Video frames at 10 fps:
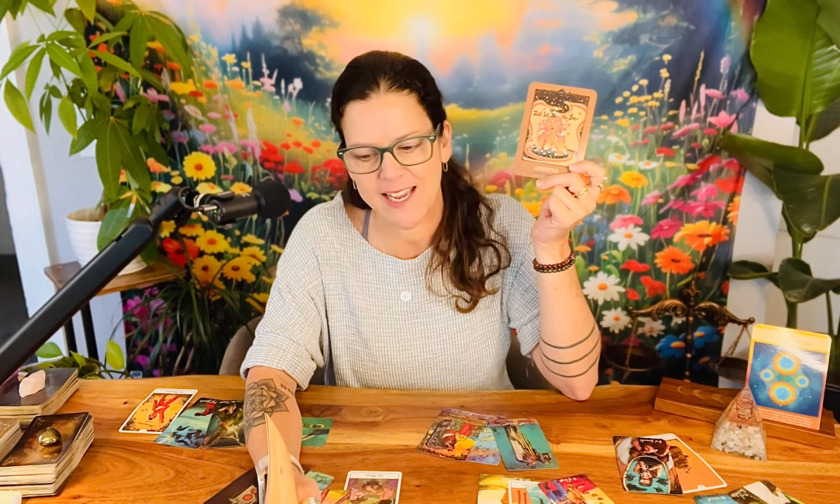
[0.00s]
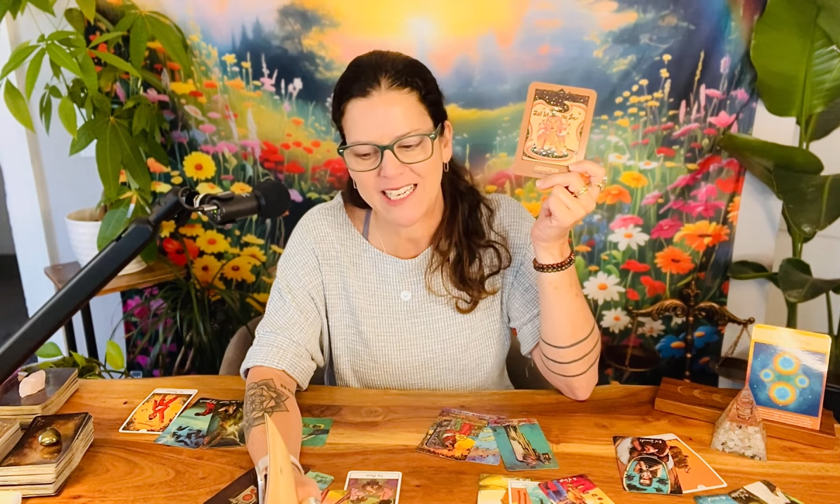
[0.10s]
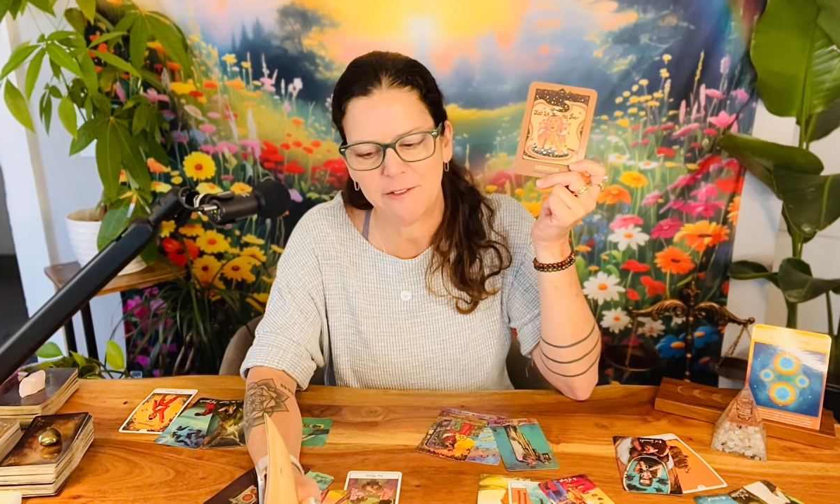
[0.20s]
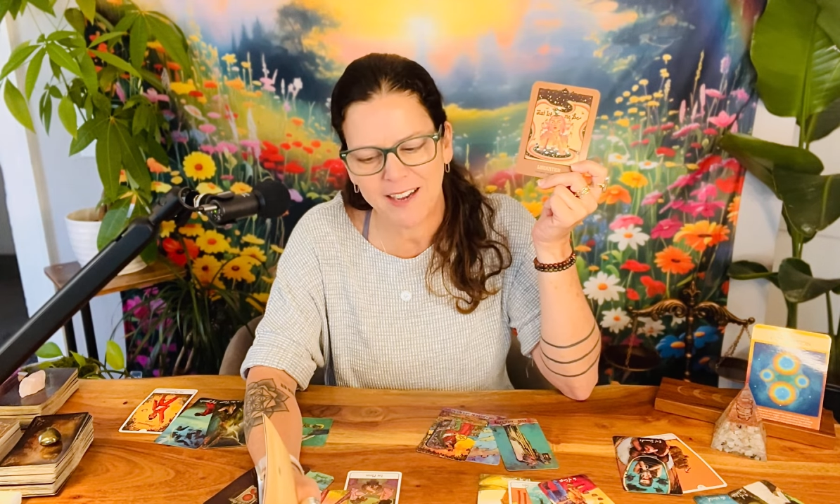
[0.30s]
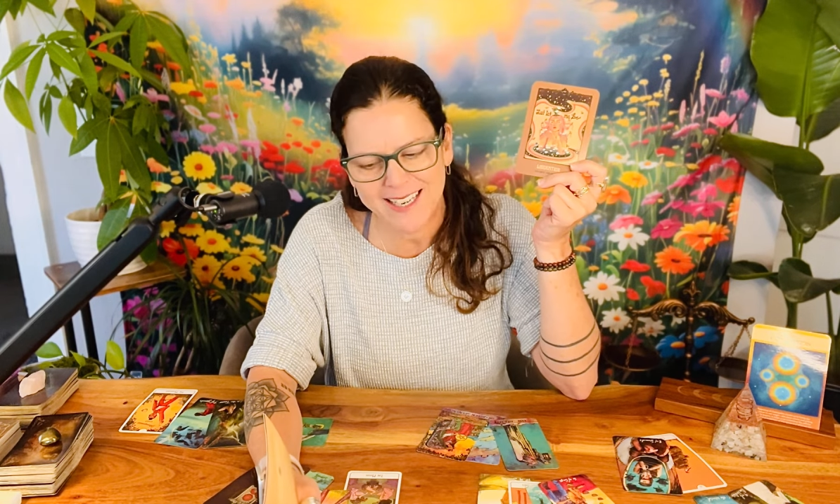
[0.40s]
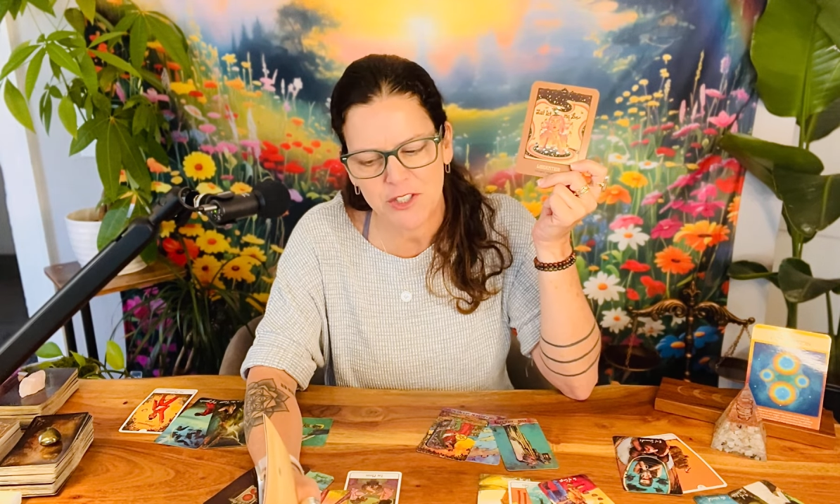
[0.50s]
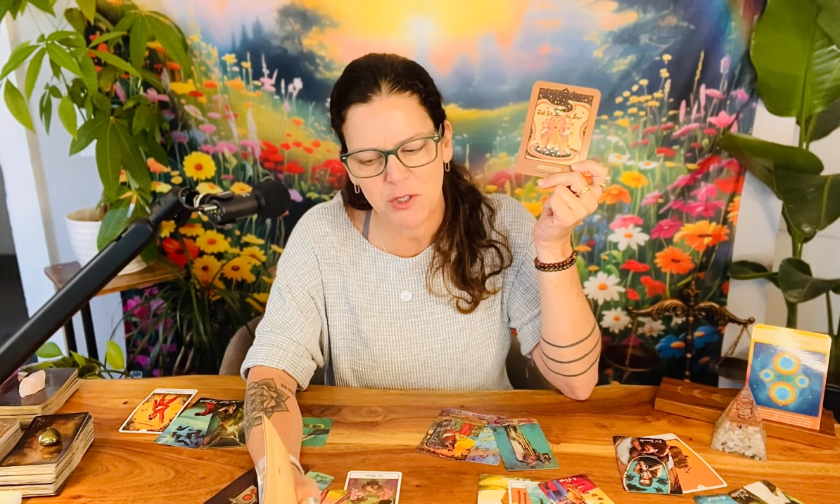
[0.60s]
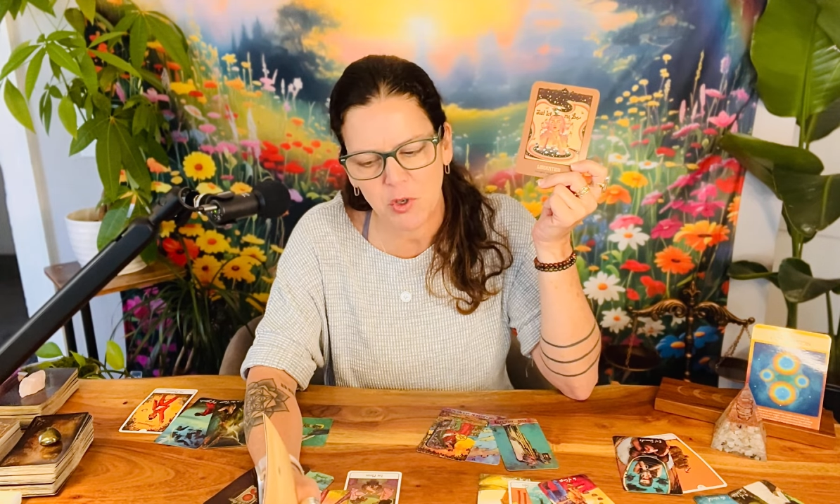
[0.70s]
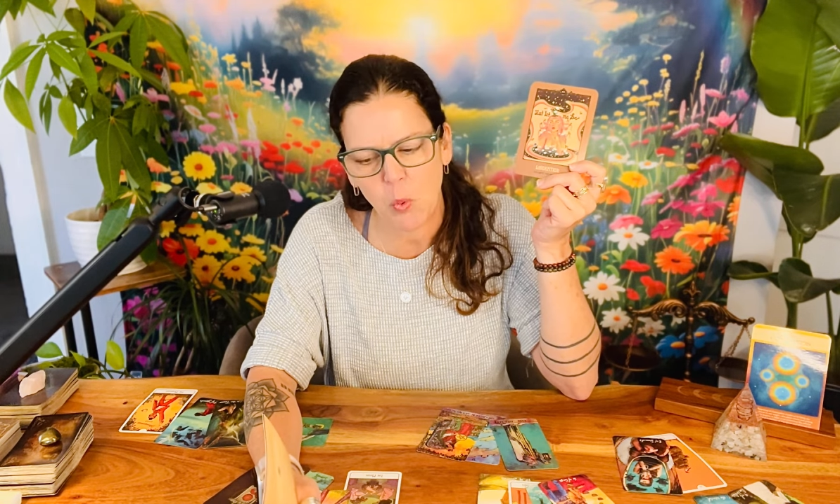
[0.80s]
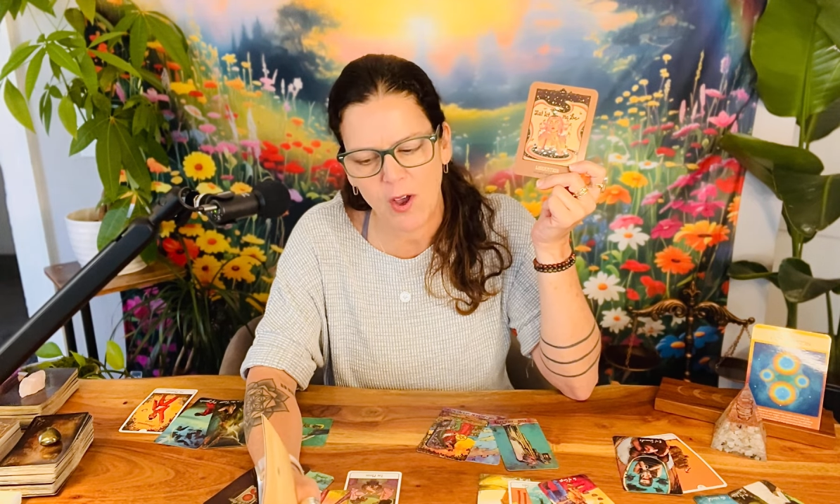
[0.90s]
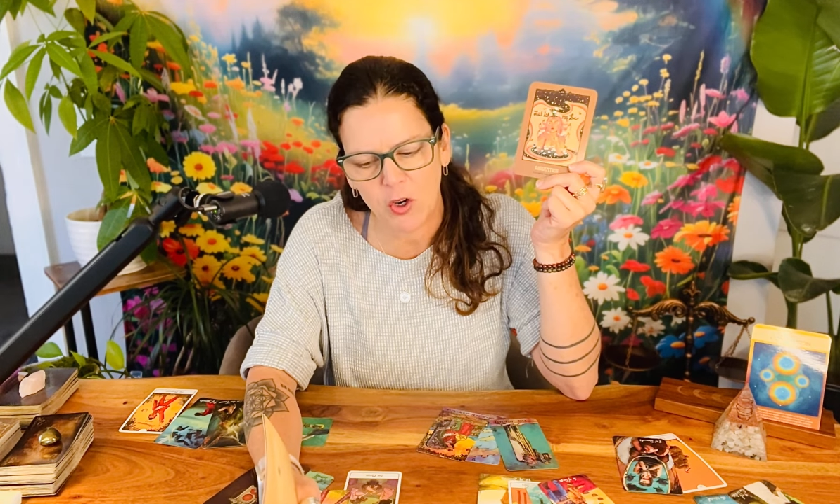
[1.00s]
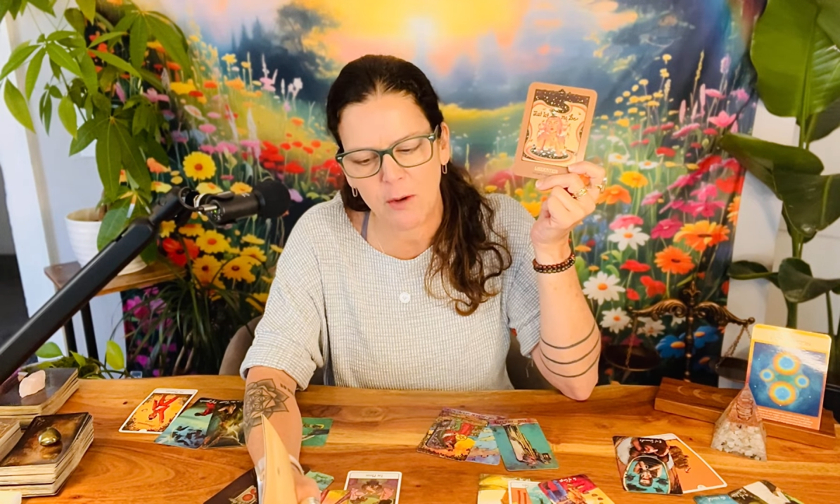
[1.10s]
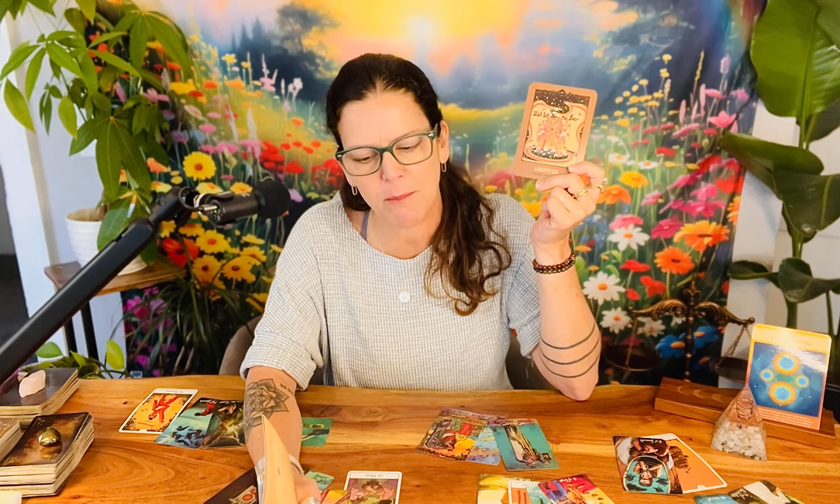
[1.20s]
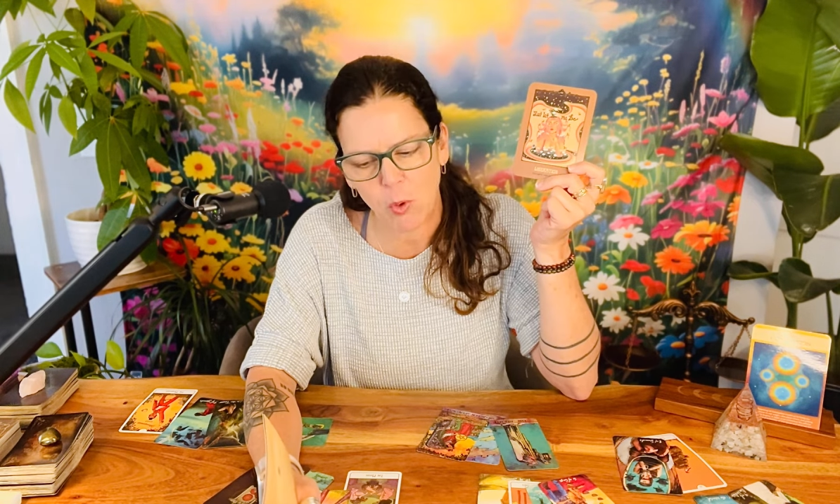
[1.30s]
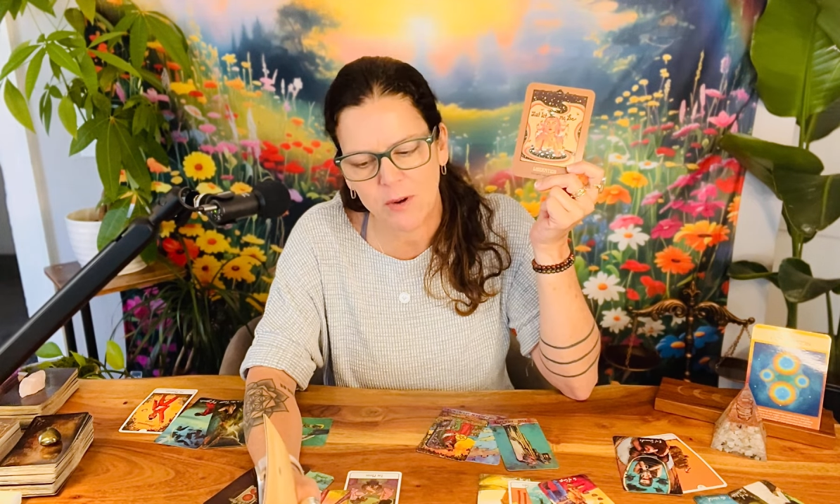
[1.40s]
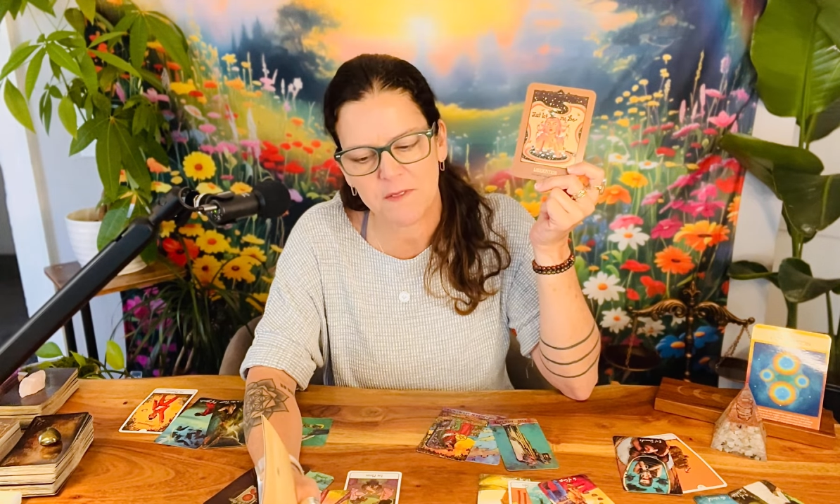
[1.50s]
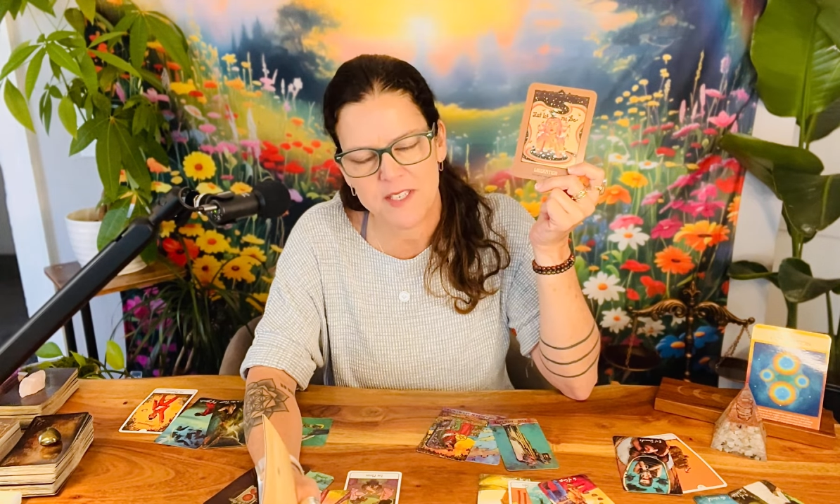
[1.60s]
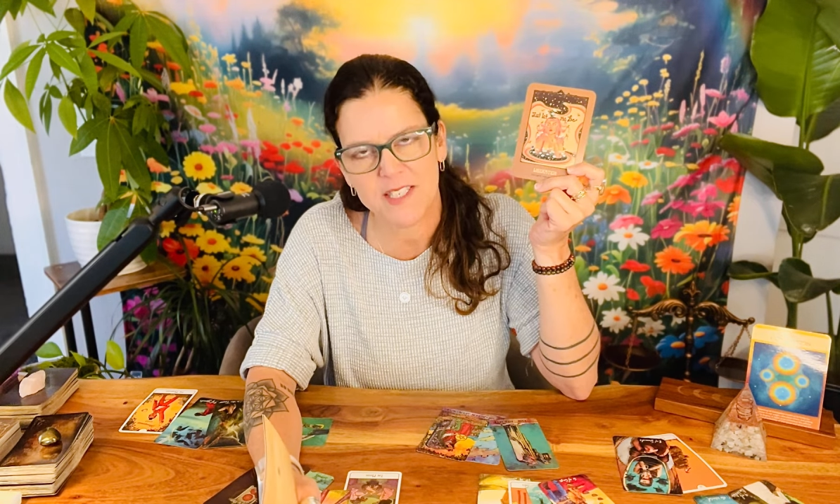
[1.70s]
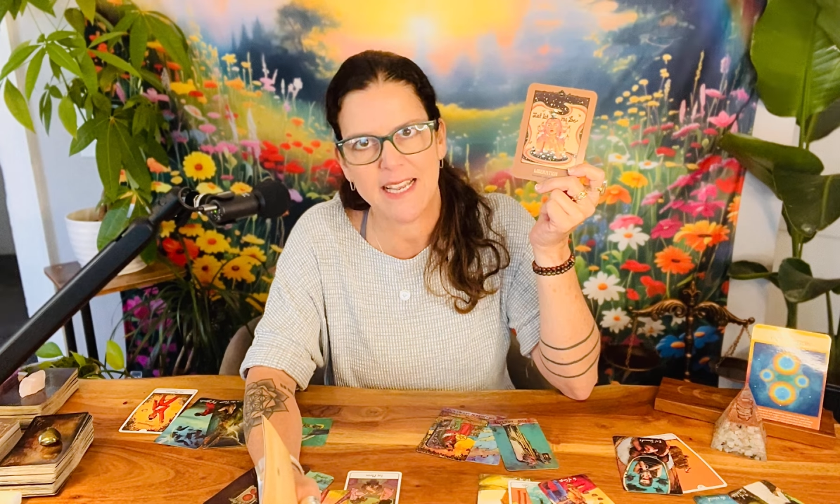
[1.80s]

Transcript: invites you to welcome more of this